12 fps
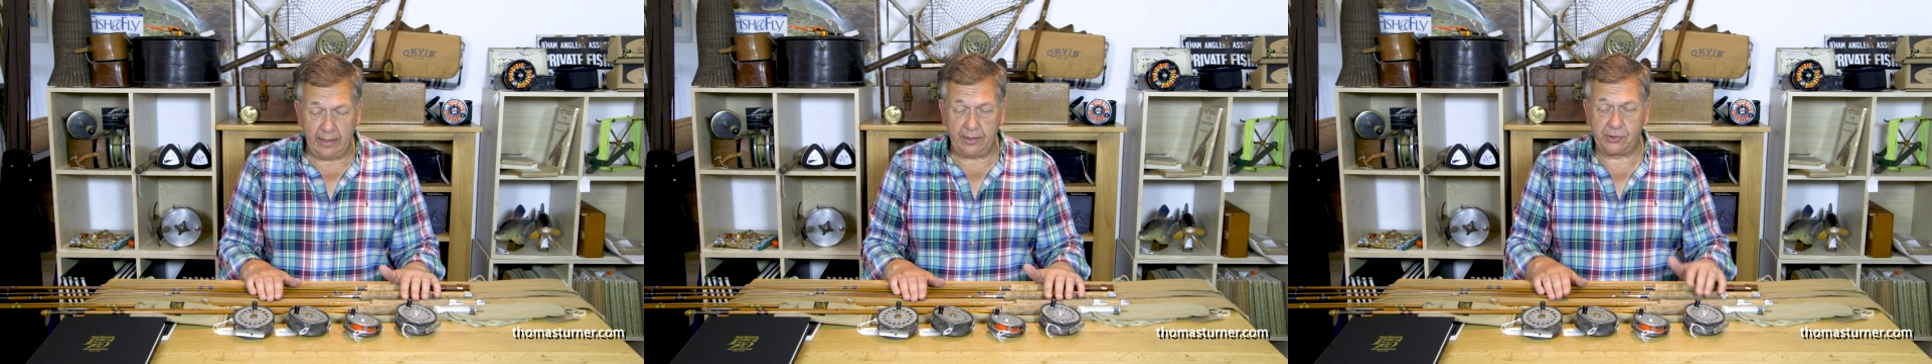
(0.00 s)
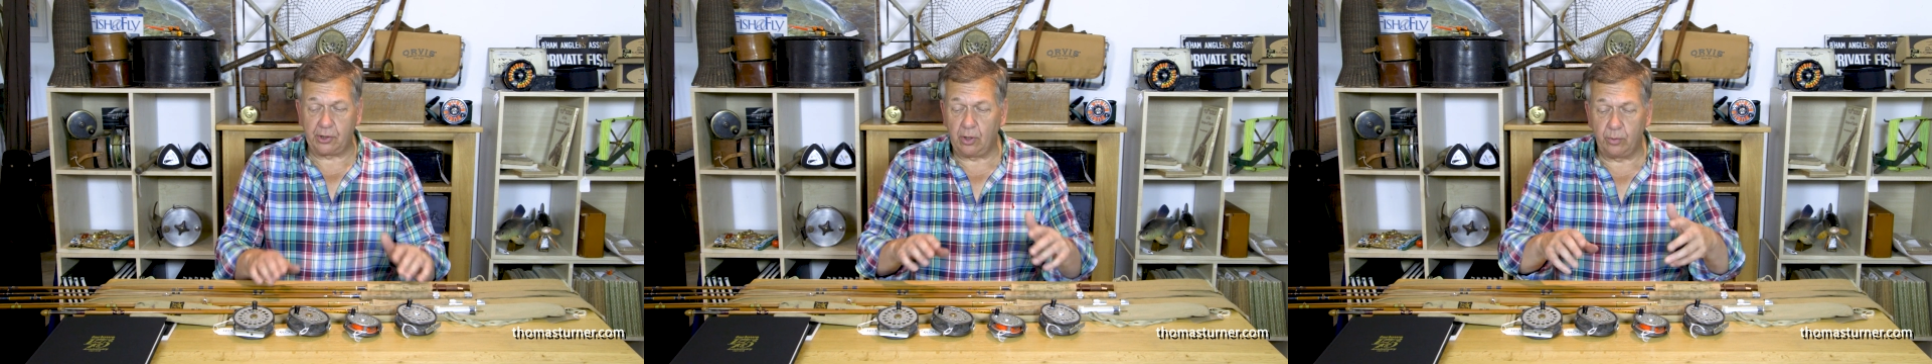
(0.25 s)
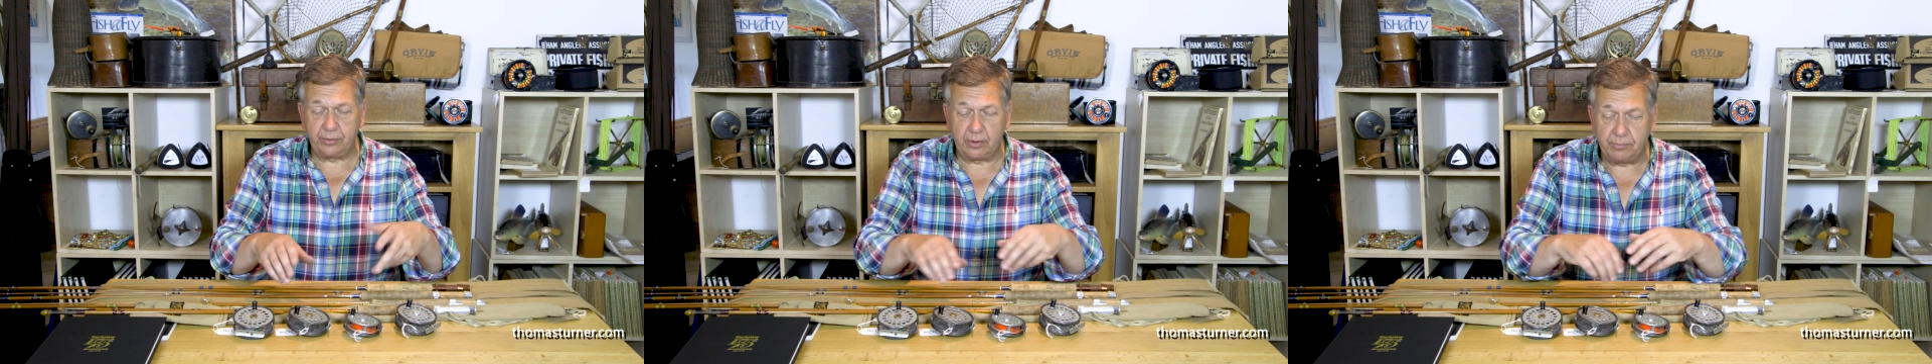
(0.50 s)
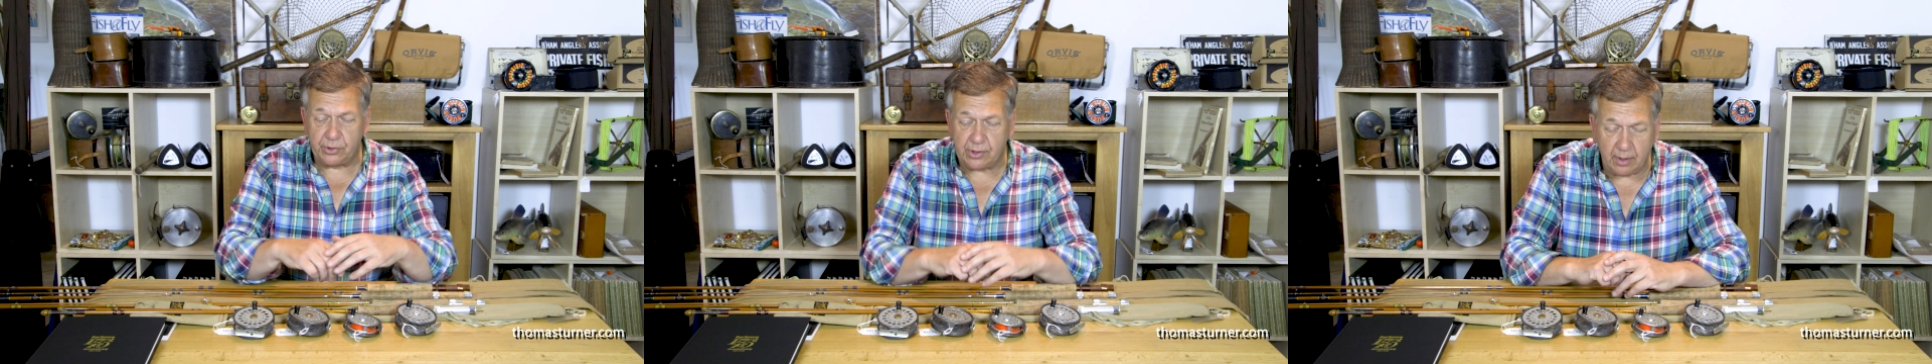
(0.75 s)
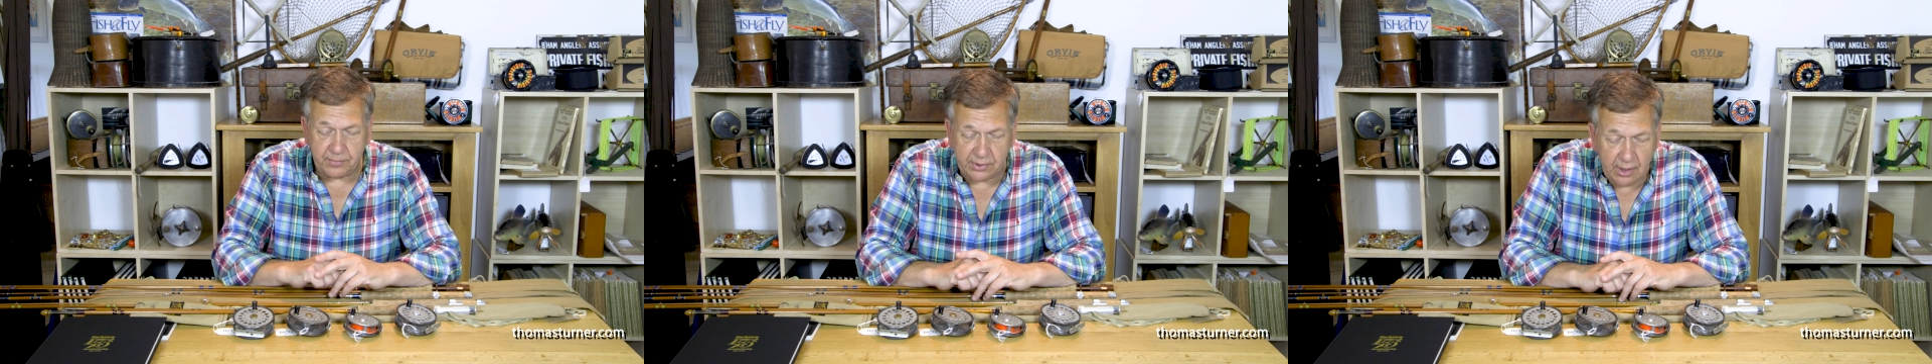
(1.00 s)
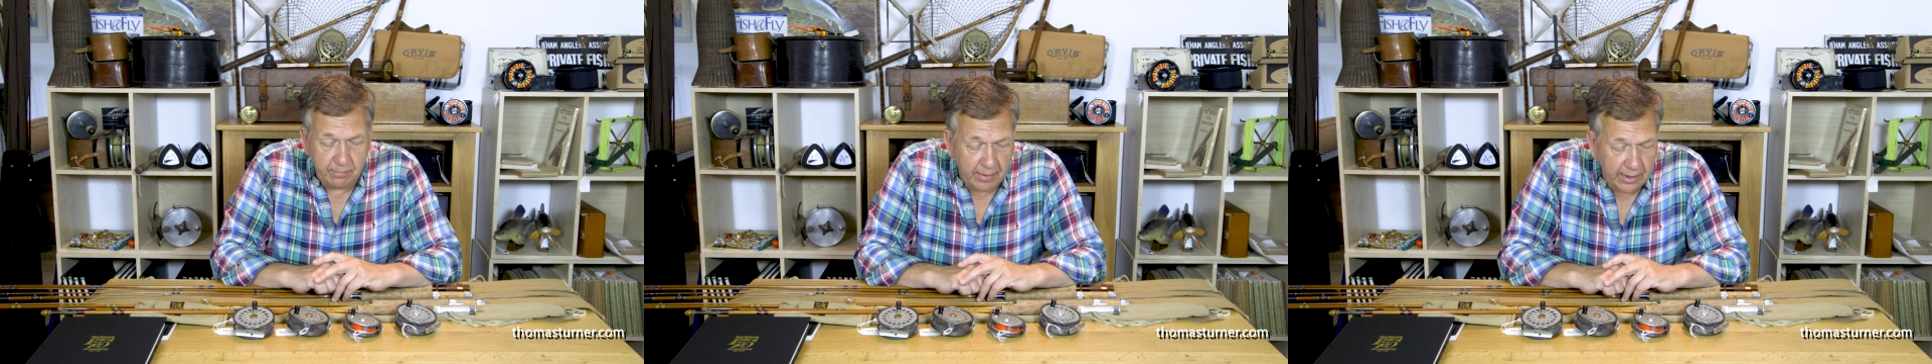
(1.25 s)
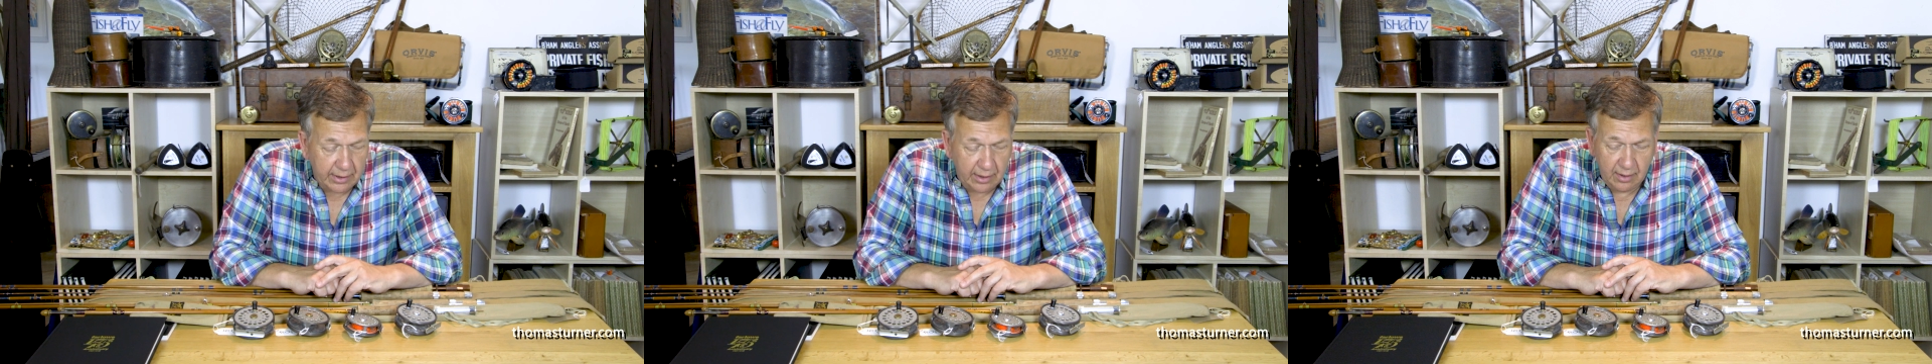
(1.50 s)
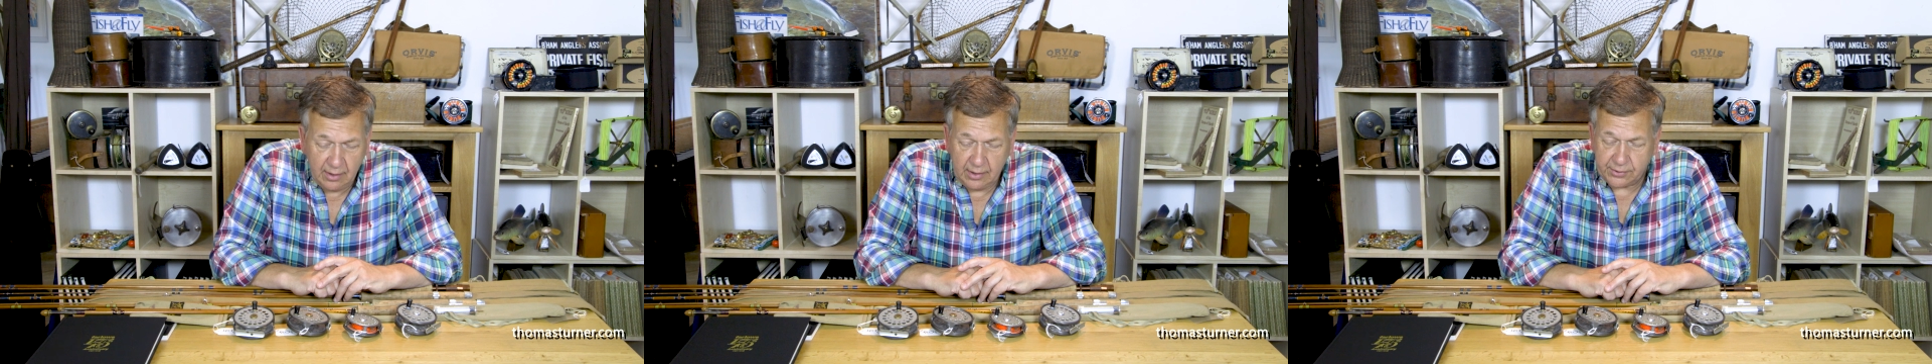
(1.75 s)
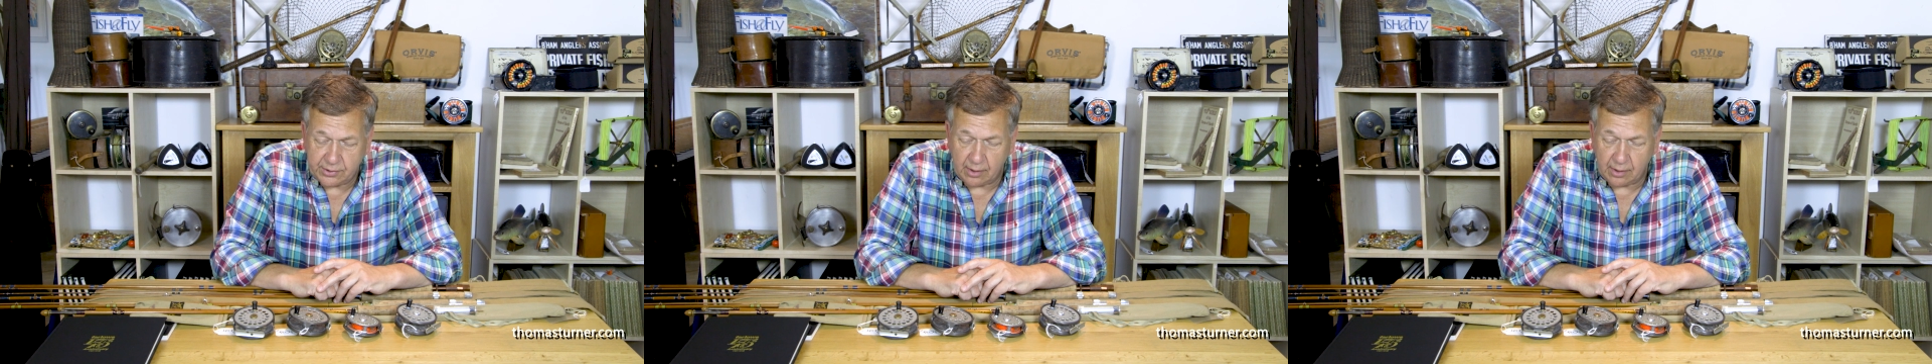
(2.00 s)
And to go with them, Sharpe's did make